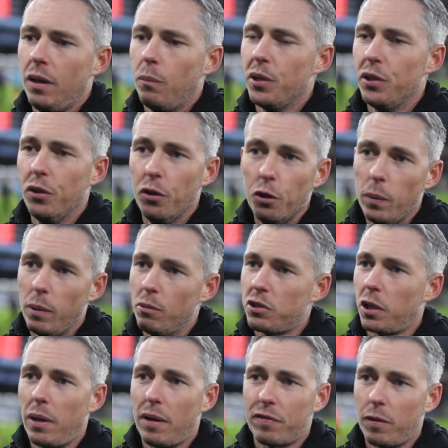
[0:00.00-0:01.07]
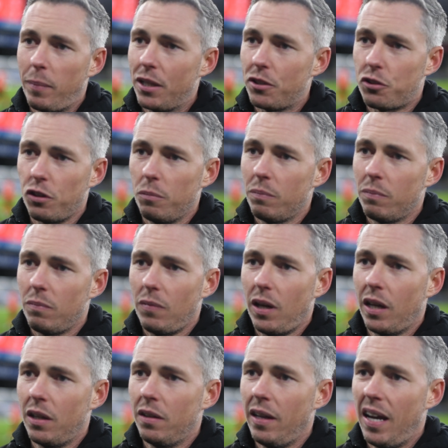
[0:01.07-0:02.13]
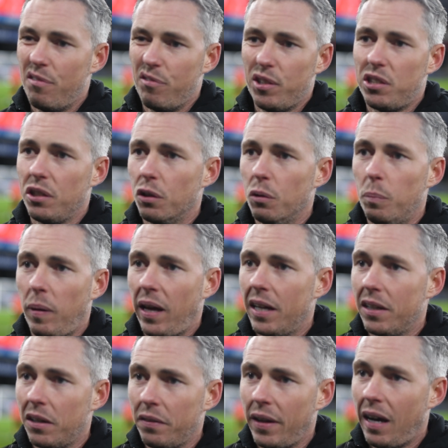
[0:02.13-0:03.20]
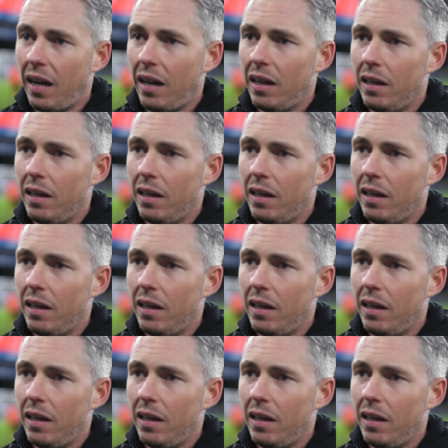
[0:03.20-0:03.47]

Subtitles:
We knew we was going to have to match them, and every single player done that.